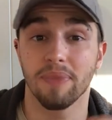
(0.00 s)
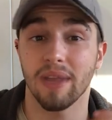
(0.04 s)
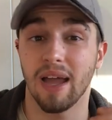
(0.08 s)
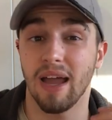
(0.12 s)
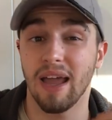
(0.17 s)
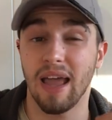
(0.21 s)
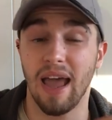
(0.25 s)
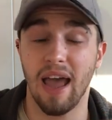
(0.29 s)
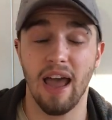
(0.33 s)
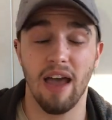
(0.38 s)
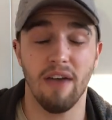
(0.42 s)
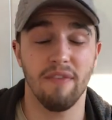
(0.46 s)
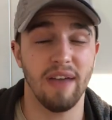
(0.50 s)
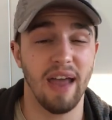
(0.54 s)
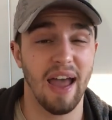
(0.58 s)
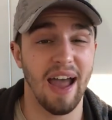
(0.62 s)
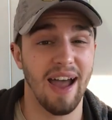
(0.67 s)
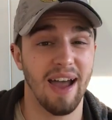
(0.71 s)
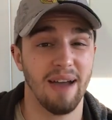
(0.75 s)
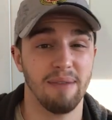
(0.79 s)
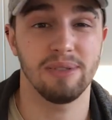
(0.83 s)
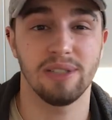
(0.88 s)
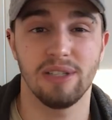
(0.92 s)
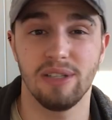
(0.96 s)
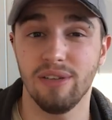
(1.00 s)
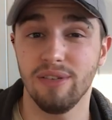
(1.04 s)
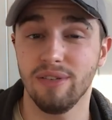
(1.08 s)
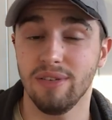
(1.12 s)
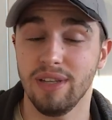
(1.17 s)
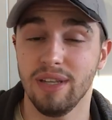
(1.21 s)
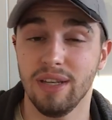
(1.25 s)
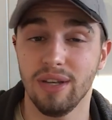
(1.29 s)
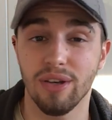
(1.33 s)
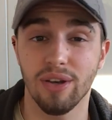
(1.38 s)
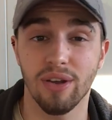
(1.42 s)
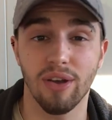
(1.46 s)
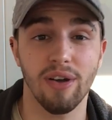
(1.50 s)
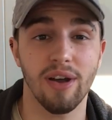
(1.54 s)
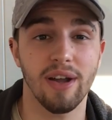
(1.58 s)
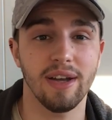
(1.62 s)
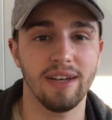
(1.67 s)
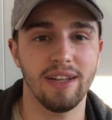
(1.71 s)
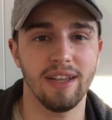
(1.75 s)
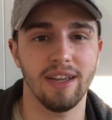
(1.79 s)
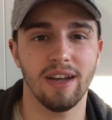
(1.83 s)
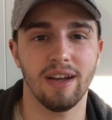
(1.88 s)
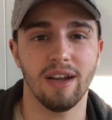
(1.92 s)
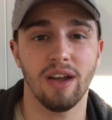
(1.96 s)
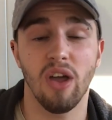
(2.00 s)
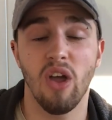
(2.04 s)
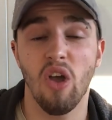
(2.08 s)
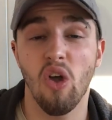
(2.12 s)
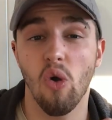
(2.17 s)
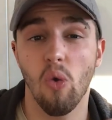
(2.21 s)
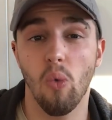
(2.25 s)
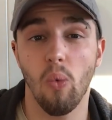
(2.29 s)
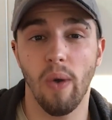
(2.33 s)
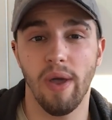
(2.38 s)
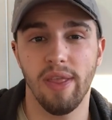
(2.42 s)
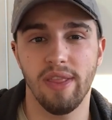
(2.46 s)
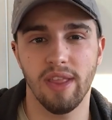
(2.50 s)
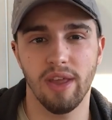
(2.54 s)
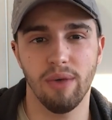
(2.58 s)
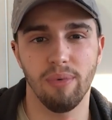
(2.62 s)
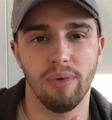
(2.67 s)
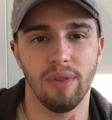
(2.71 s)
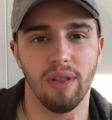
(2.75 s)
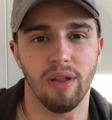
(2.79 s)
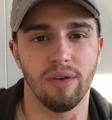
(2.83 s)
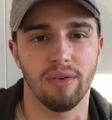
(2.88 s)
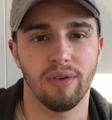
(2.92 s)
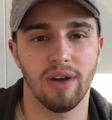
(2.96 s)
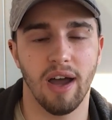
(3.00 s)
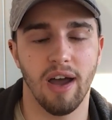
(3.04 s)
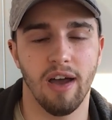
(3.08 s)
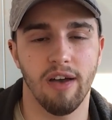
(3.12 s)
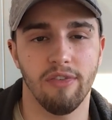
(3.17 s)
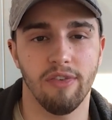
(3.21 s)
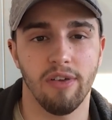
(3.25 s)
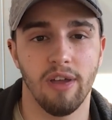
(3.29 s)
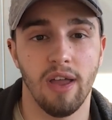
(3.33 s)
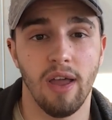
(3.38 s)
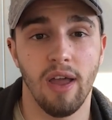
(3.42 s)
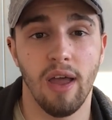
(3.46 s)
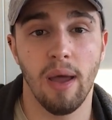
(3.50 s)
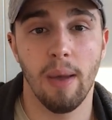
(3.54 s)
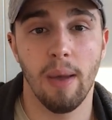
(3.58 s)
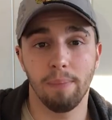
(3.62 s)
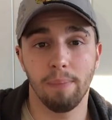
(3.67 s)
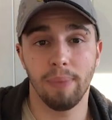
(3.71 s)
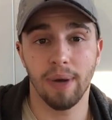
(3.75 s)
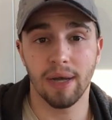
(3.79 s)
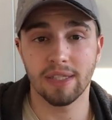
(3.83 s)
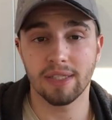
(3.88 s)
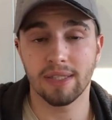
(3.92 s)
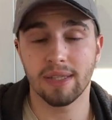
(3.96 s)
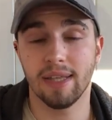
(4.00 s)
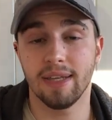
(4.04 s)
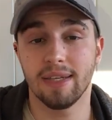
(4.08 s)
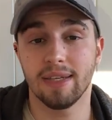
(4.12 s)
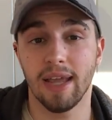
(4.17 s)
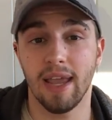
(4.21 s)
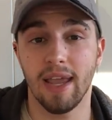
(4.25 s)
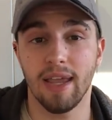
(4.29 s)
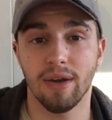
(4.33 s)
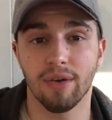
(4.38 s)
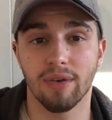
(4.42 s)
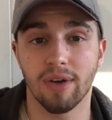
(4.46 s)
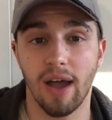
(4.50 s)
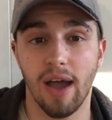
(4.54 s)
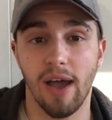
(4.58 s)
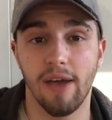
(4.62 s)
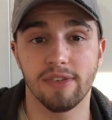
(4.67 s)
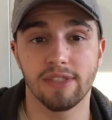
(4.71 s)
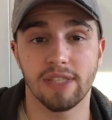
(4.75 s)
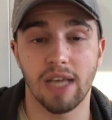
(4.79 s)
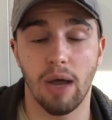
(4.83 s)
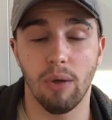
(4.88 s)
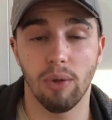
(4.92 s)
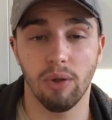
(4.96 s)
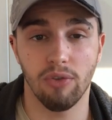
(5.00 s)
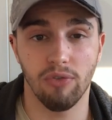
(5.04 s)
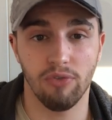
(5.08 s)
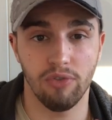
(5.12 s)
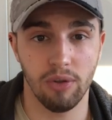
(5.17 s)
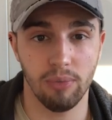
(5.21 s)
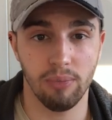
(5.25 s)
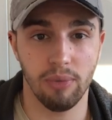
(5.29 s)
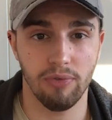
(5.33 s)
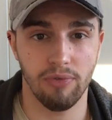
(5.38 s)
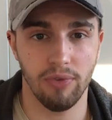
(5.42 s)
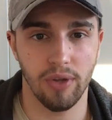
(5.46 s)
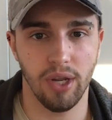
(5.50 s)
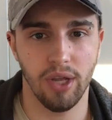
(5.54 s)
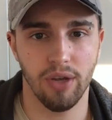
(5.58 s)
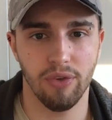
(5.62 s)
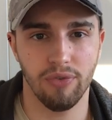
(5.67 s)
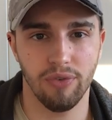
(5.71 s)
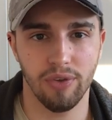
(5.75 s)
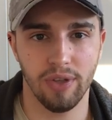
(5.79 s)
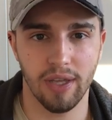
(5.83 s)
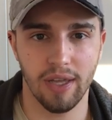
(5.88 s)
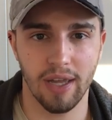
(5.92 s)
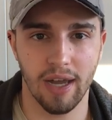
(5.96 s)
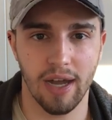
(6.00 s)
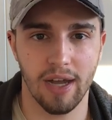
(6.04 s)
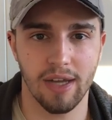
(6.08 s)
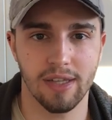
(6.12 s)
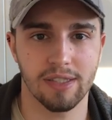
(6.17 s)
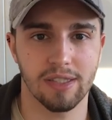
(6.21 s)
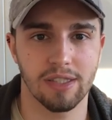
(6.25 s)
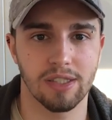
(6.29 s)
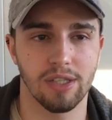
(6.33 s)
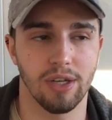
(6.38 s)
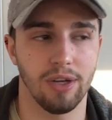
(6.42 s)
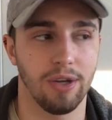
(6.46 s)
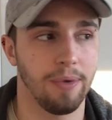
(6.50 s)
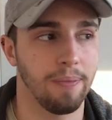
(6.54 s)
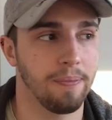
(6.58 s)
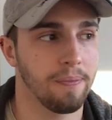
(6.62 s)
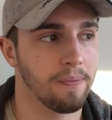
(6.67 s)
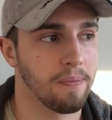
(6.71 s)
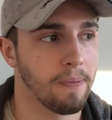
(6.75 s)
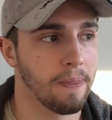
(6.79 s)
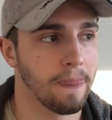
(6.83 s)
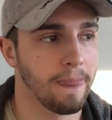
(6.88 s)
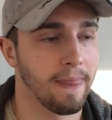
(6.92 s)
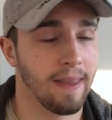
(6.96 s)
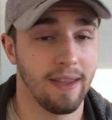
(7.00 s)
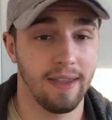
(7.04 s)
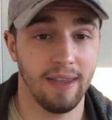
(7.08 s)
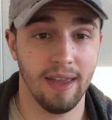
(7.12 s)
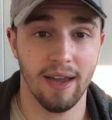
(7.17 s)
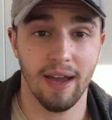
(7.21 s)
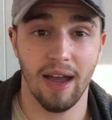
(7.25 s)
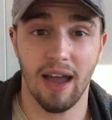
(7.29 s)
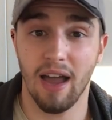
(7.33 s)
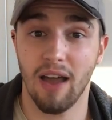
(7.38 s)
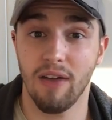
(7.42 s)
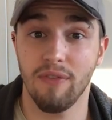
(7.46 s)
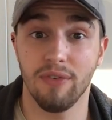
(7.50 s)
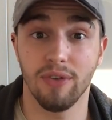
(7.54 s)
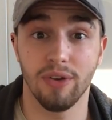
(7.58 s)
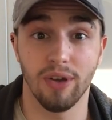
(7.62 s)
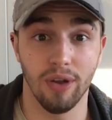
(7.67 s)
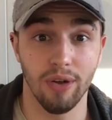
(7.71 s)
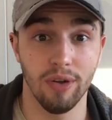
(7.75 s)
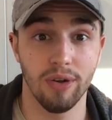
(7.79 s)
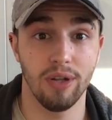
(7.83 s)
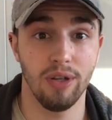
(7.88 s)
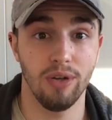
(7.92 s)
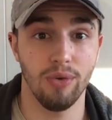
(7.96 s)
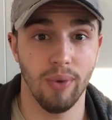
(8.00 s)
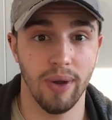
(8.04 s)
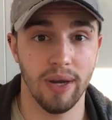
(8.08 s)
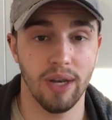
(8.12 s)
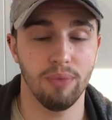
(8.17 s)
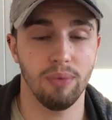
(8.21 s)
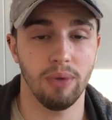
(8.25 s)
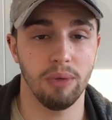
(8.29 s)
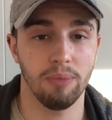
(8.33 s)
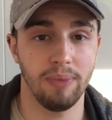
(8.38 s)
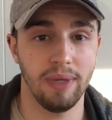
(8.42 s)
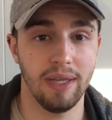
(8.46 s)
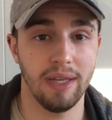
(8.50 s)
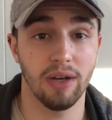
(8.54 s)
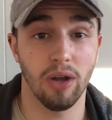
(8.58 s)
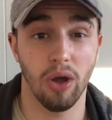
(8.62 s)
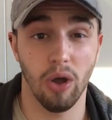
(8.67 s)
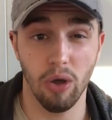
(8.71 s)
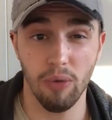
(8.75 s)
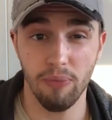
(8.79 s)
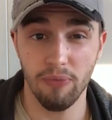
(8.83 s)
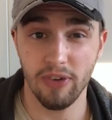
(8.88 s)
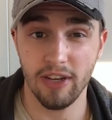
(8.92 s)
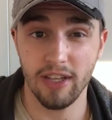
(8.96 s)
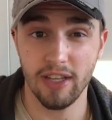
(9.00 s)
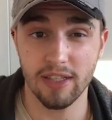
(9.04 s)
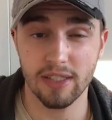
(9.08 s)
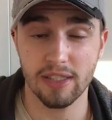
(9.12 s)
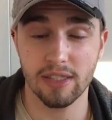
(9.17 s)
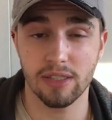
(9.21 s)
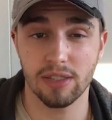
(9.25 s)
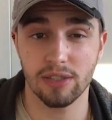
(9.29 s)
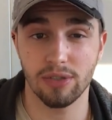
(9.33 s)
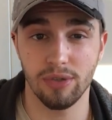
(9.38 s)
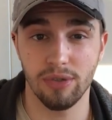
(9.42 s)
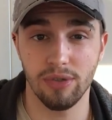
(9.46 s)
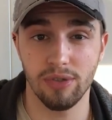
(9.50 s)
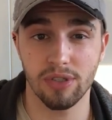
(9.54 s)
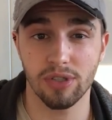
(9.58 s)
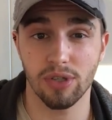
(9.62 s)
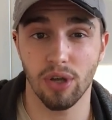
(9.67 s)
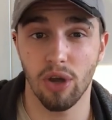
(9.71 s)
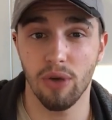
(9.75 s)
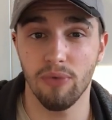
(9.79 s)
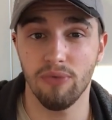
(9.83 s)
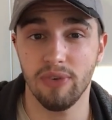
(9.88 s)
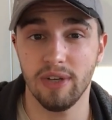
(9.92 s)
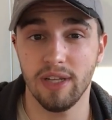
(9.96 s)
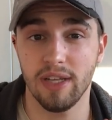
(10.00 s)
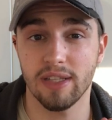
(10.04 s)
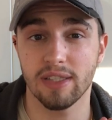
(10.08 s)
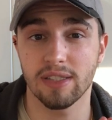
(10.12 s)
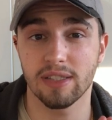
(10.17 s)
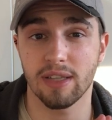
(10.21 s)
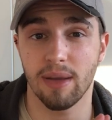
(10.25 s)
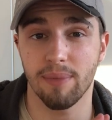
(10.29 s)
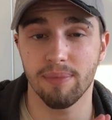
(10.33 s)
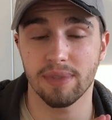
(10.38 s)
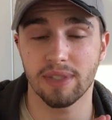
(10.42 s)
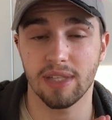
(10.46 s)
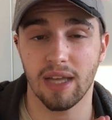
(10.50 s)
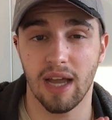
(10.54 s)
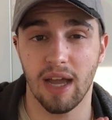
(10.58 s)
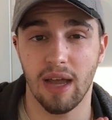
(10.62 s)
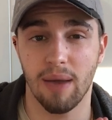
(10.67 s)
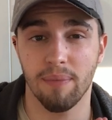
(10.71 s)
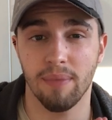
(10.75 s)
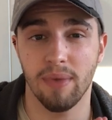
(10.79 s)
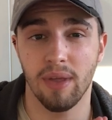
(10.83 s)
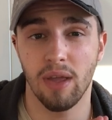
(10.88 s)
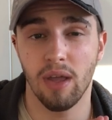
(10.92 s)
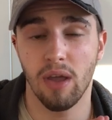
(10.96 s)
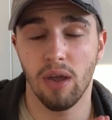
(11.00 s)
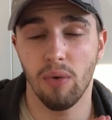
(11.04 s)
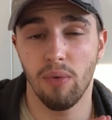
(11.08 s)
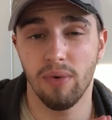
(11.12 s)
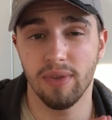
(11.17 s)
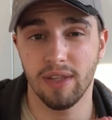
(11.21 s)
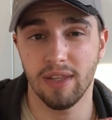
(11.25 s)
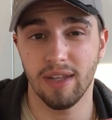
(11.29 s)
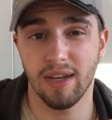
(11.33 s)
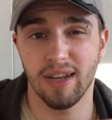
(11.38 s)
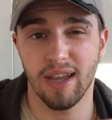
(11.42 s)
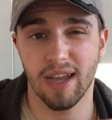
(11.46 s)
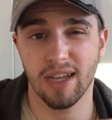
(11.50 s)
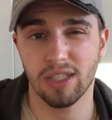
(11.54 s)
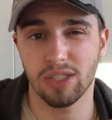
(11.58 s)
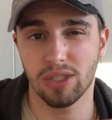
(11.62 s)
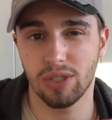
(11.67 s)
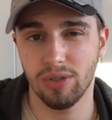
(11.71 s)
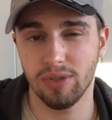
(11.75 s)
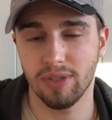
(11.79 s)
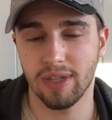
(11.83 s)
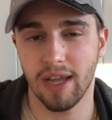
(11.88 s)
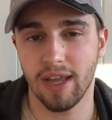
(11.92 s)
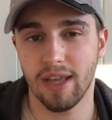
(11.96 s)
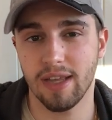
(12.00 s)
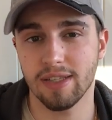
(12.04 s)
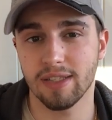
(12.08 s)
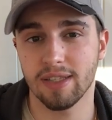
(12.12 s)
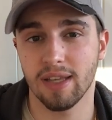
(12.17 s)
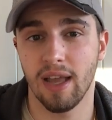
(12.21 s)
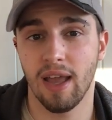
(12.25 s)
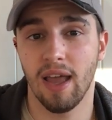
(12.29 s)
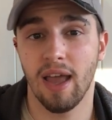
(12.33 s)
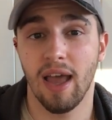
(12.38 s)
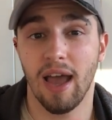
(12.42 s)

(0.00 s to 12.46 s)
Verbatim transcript: I have absolutely no idea when they will arrive, but the date arrives, I will film a video for you guys. So yeah, I have no clue when it will be and hopefully it's soon, hopefully it's sometime within the next two days.